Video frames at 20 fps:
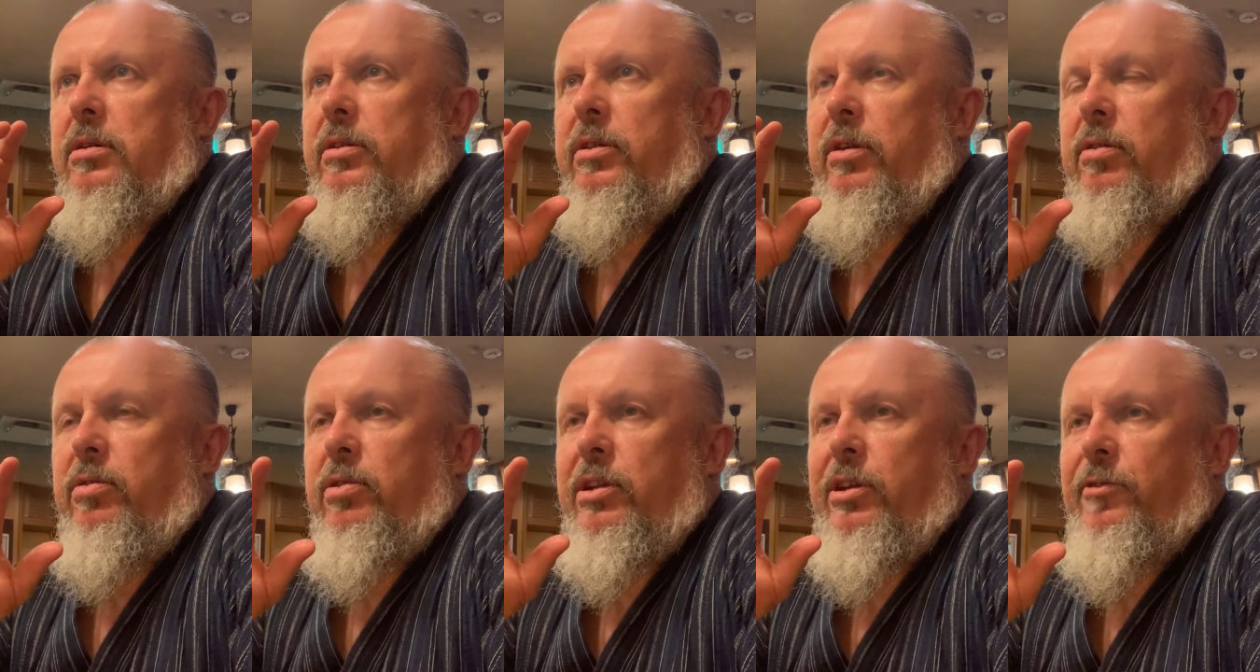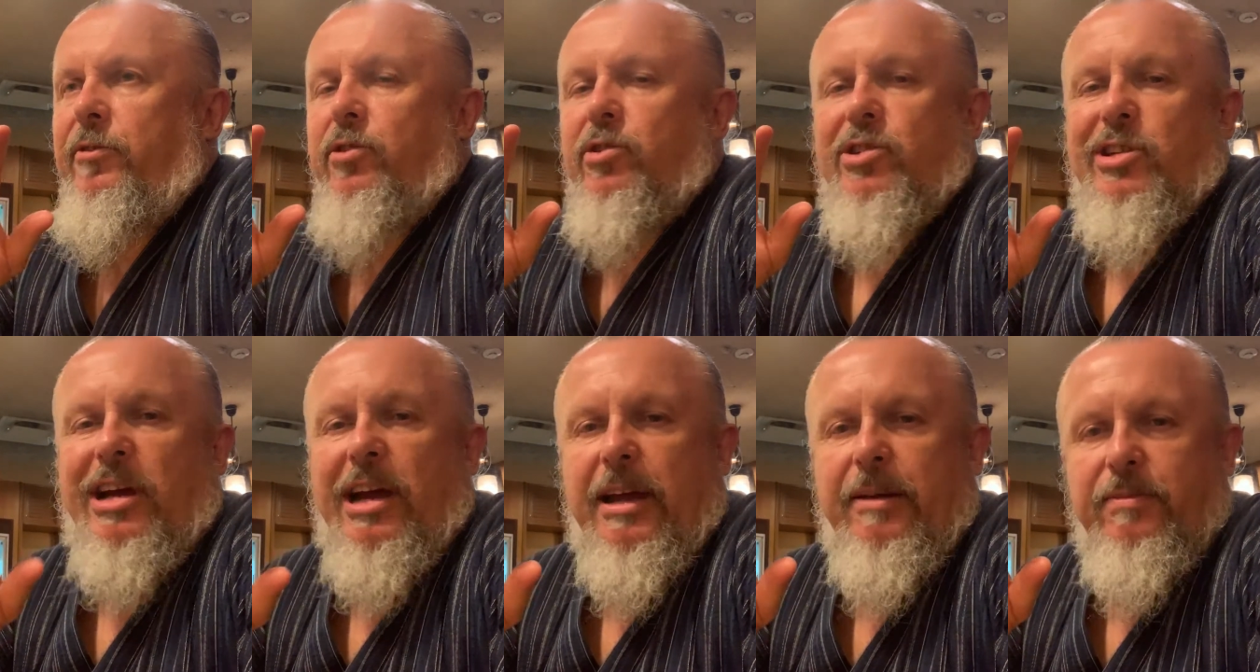There are different
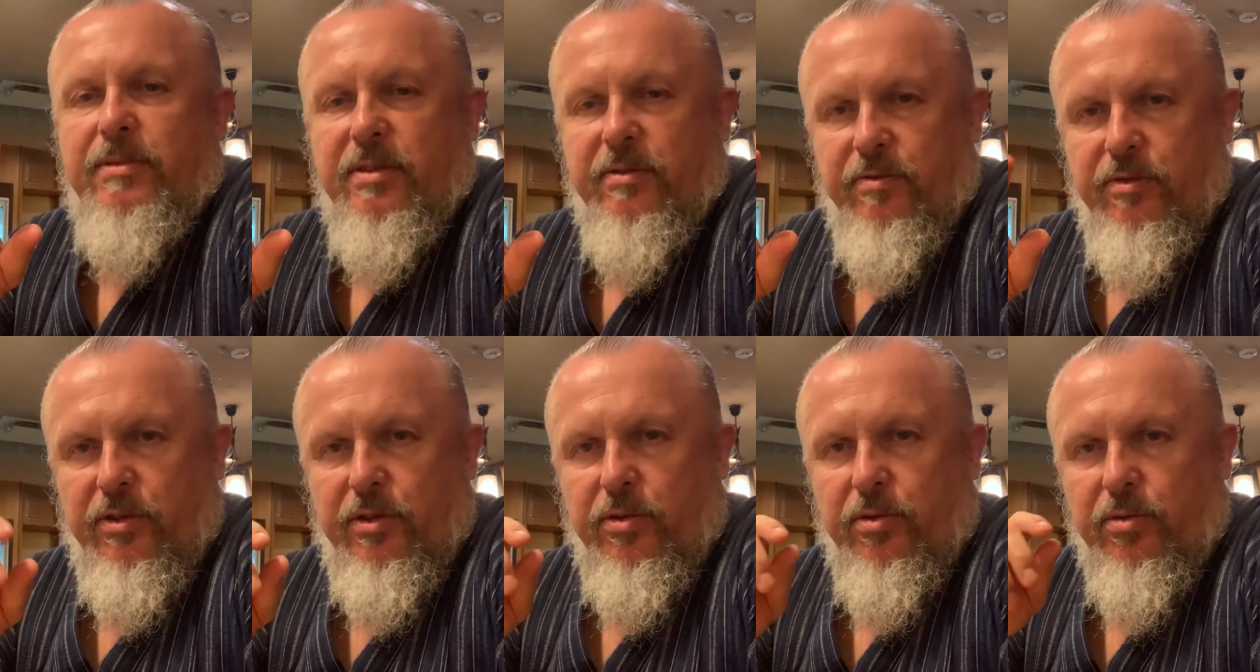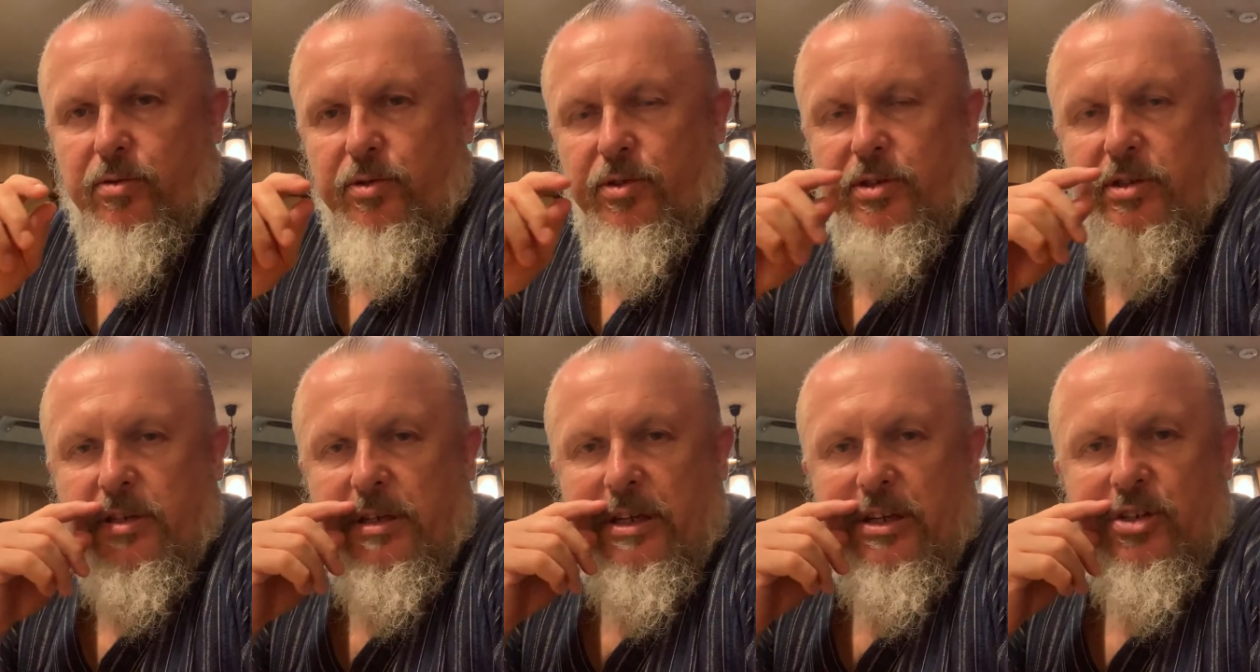types of
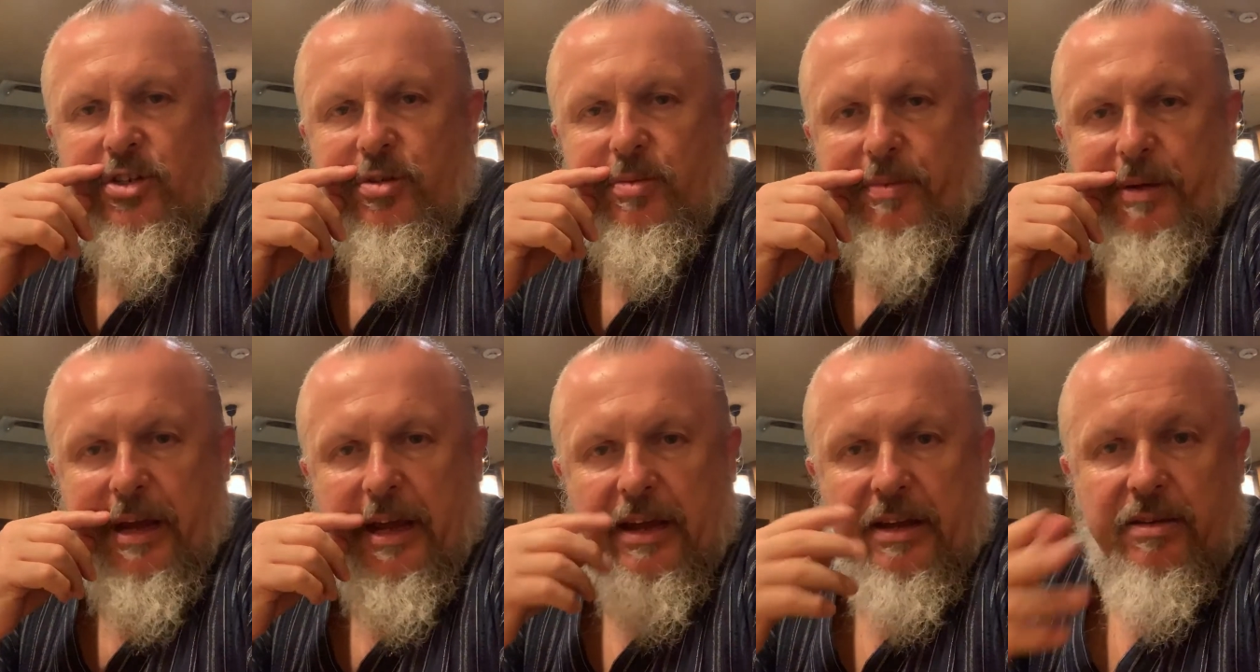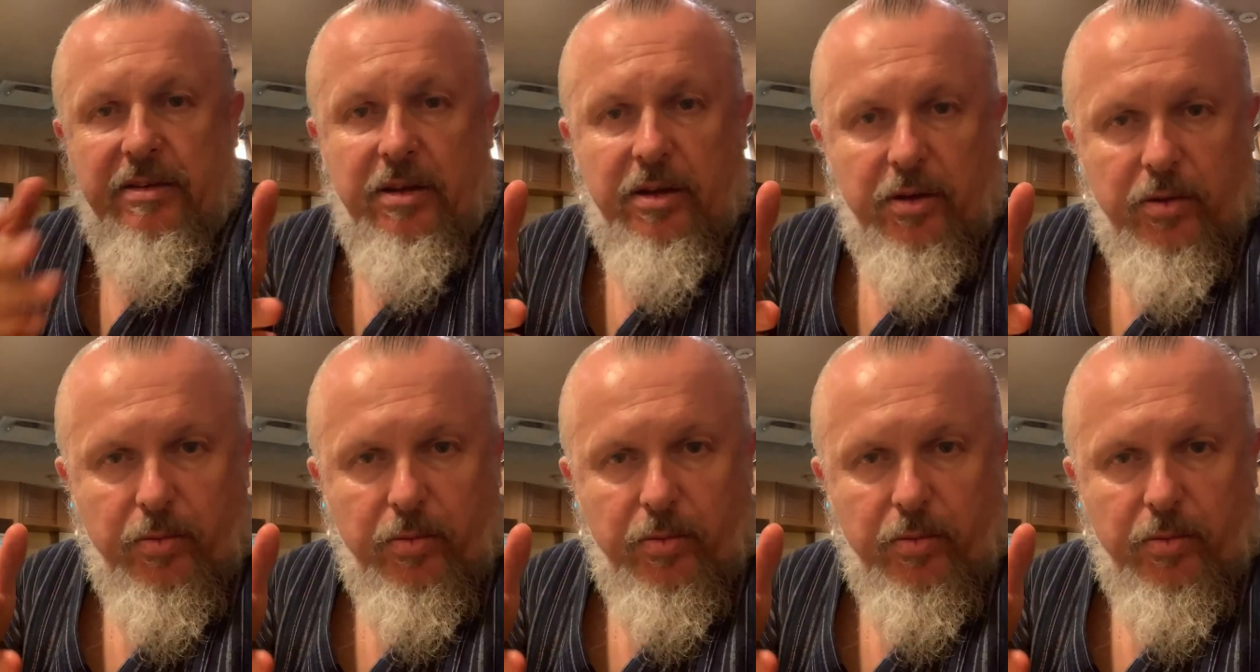noodles in Japan.